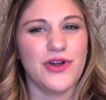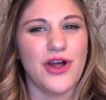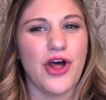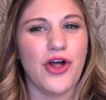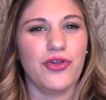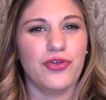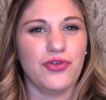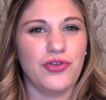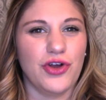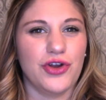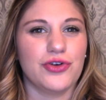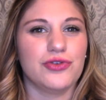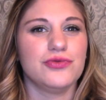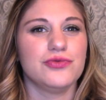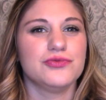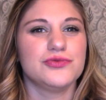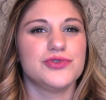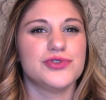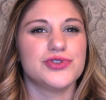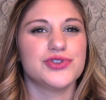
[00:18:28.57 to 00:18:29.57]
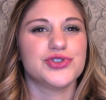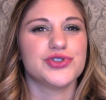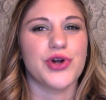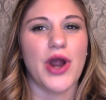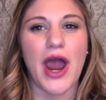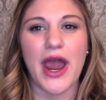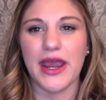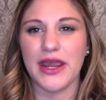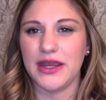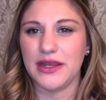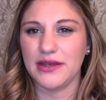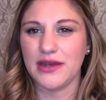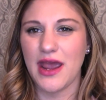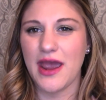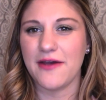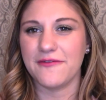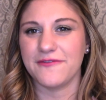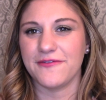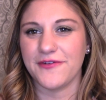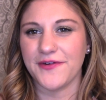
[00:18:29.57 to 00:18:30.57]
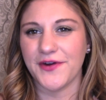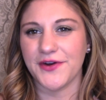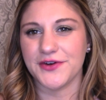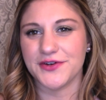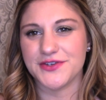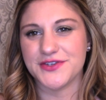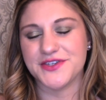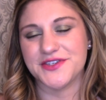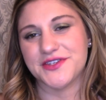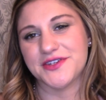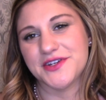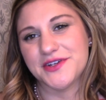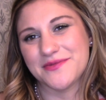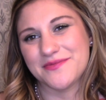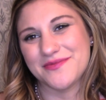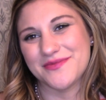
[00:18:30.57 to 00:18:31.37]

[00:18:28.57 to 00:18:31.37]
a little drying at first.